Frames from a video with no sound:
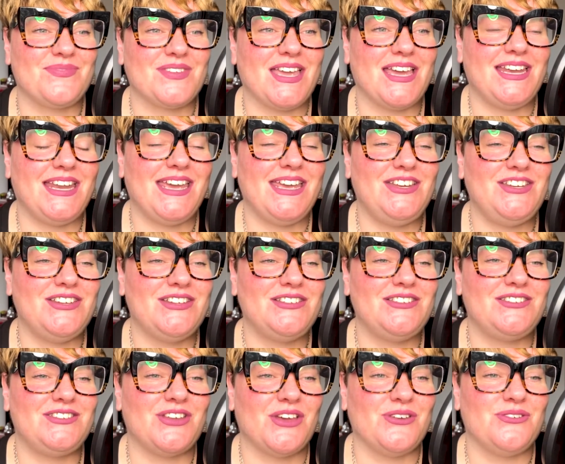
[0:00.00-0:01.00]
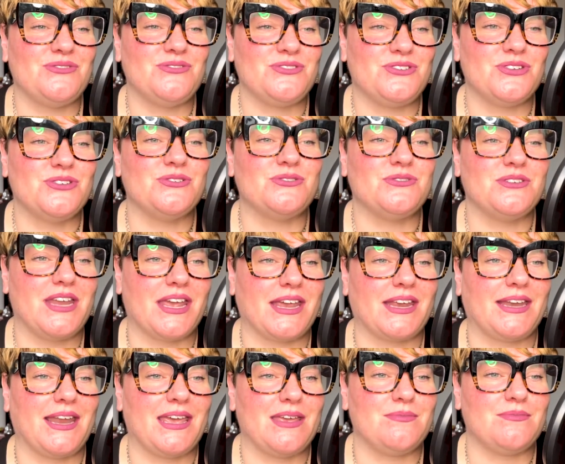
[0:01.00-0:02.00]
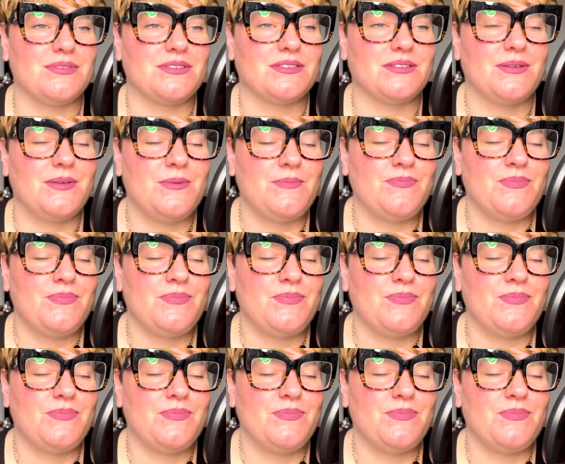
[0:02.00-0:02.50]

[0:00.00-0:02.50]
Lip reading: Canadians don't do nicknames.